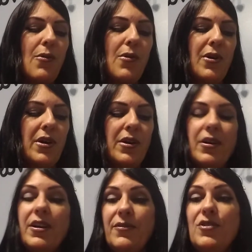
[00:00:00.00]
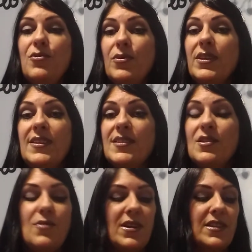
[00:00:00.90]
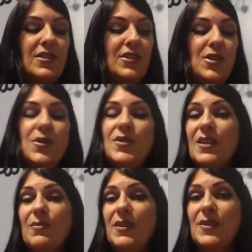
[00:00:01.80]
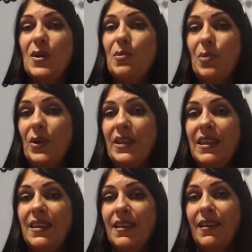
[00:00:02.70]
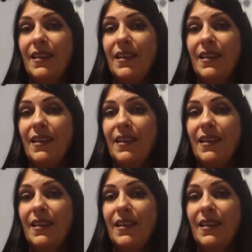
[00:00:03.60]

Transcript: or if you really still wanted to use it, it'd be so pretty.